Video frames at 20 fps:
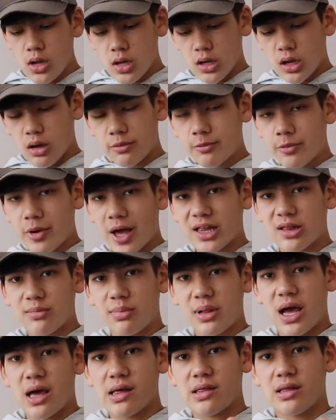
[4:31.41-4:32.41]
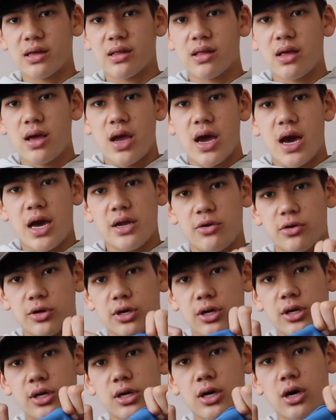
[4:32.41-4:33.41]
a couple bags of plastic, and you're
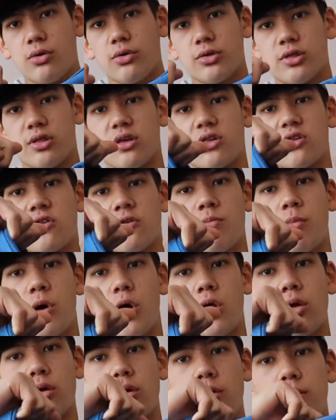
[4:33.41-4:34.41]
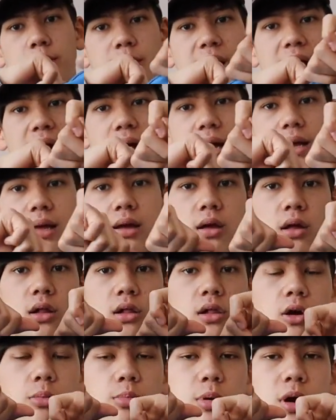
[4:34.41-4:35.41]
good to go with this smaller bag,
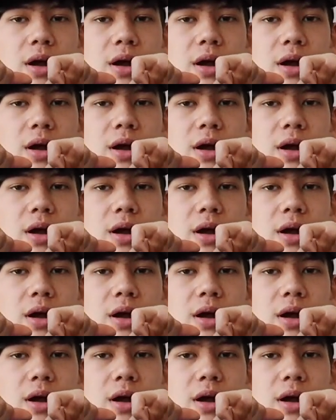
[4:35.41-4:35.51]
low